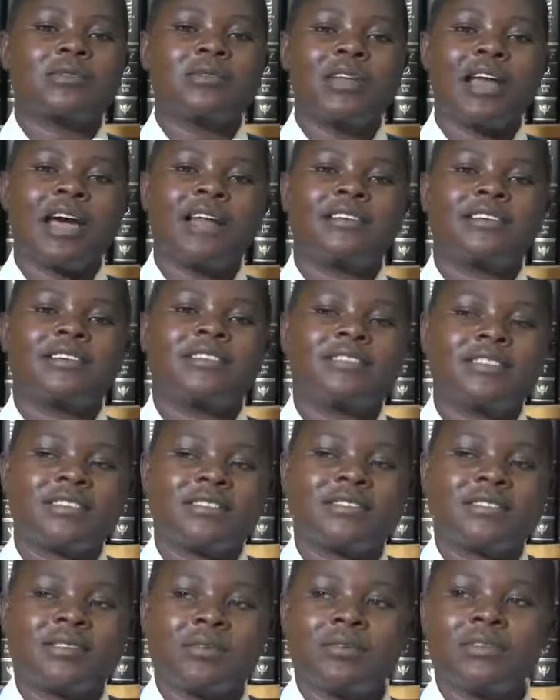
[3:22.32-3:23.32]
unrest in
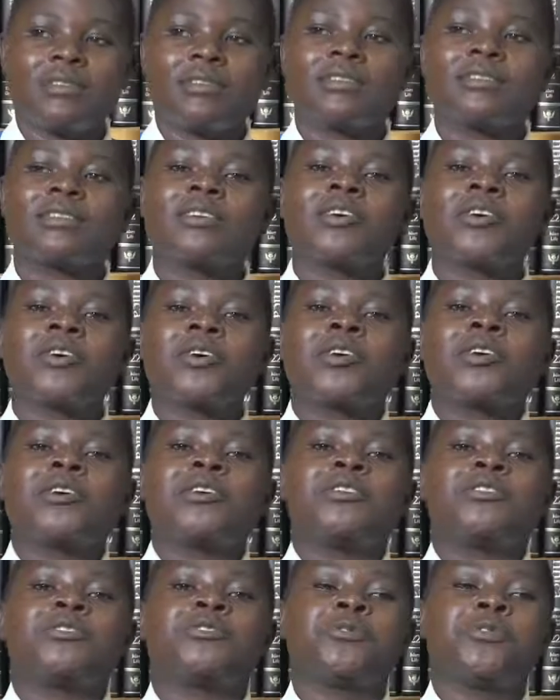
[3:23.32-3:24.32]
school,
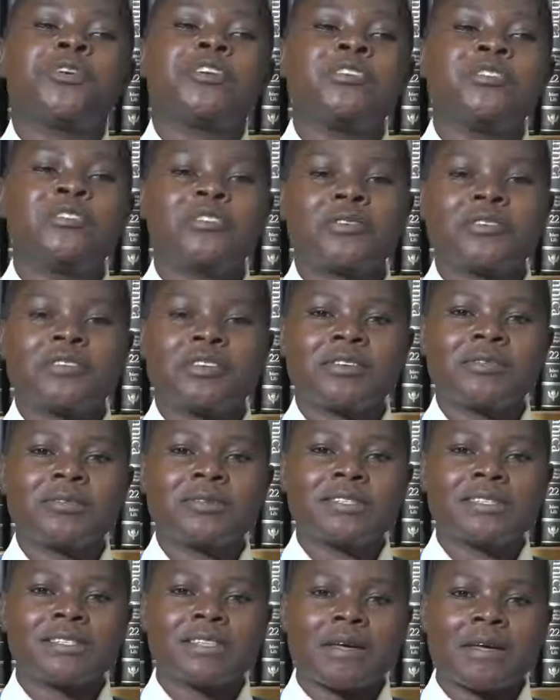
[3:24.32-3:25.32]
to
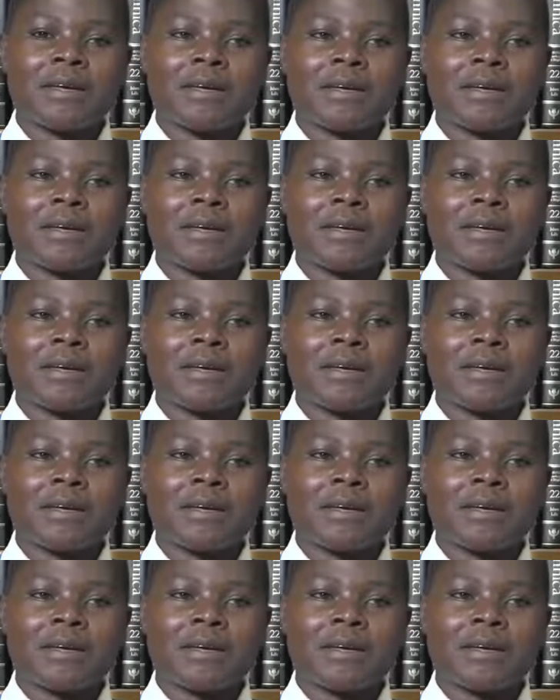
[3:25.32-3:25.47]
introduce